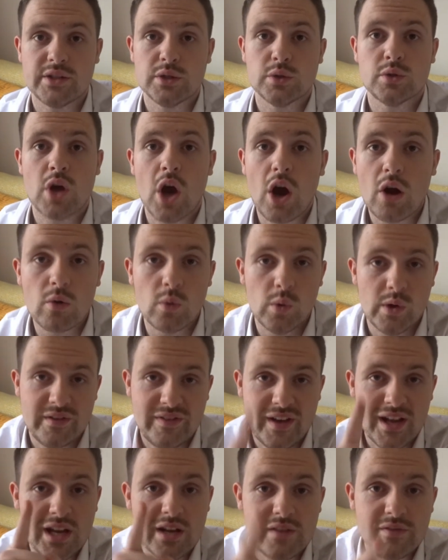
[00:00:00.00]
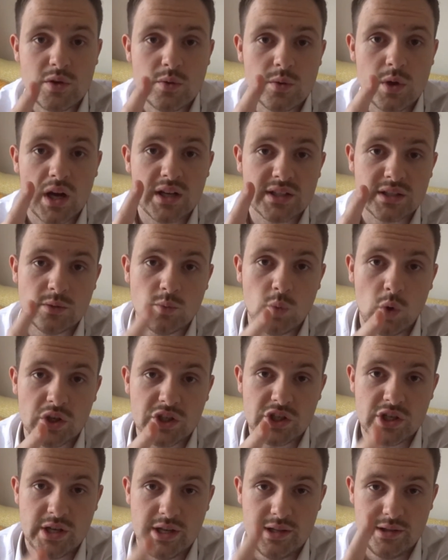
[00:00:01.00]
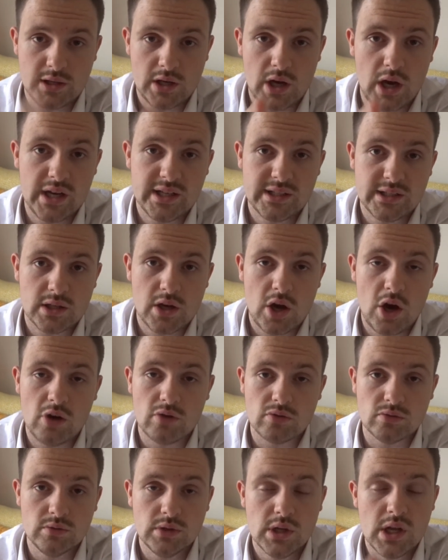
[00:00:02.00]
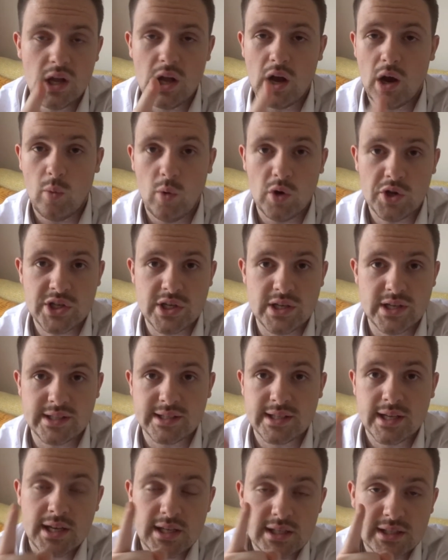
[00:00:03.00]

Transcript: So Corel, if any of you guys are watching it, the guys at Corel are watching this,